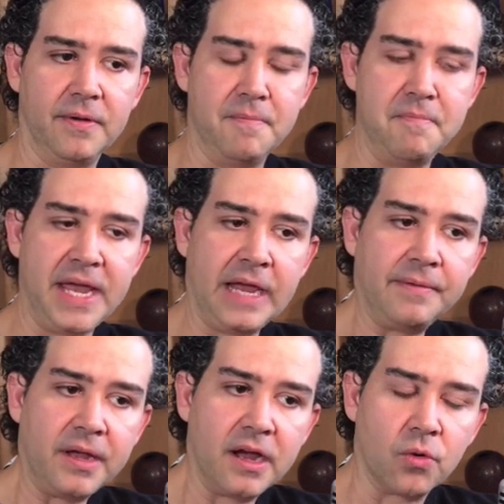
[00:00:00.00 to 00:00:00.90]

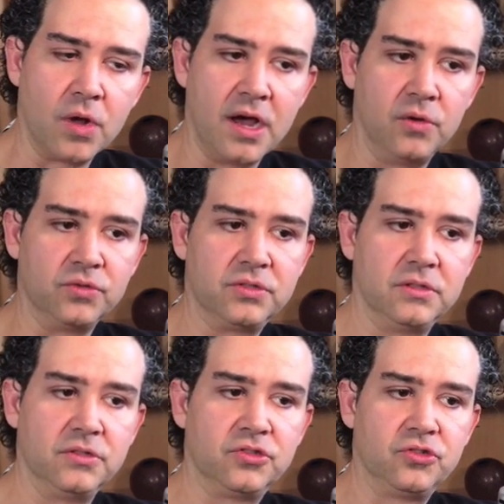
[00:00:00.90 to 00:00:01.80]
maybe around
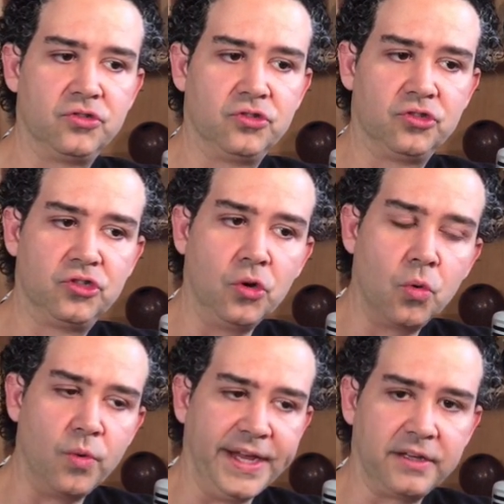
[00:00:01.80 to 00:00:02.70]
2
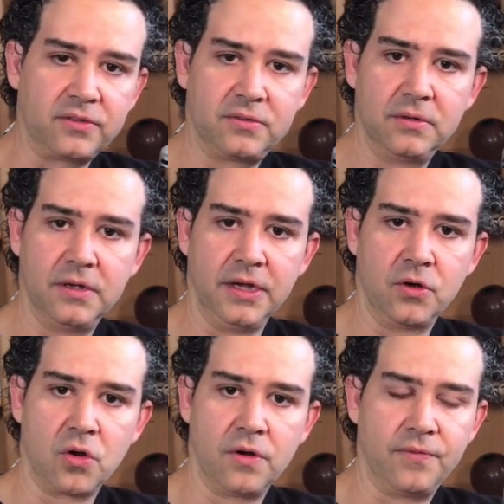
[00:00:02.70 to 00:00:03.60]
weeks in
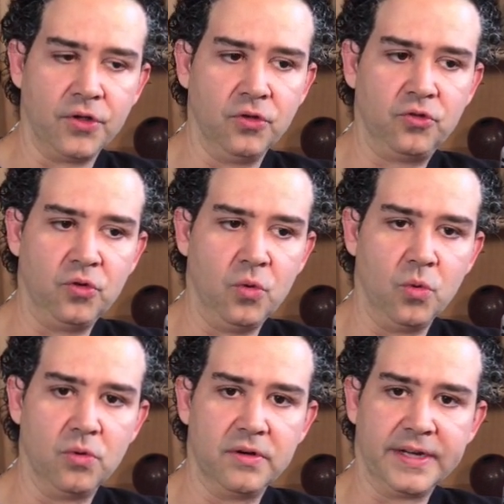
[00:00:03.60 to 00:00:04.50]
order for you to
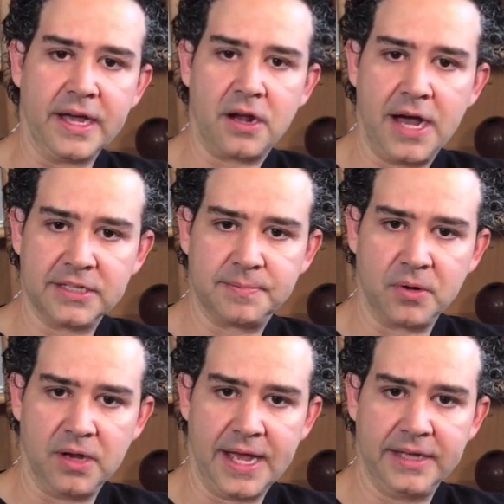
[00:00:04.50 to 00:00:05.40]
get
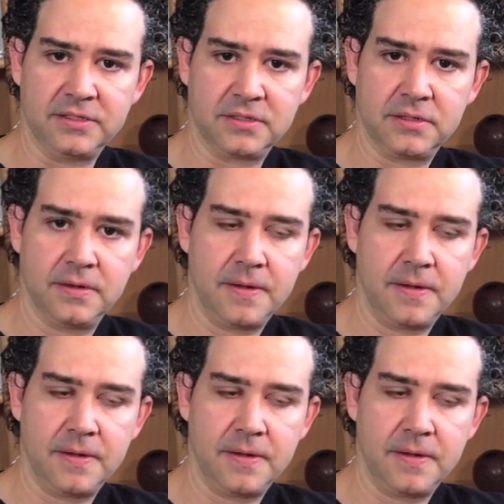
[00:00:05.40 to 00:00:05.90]
hospitalized.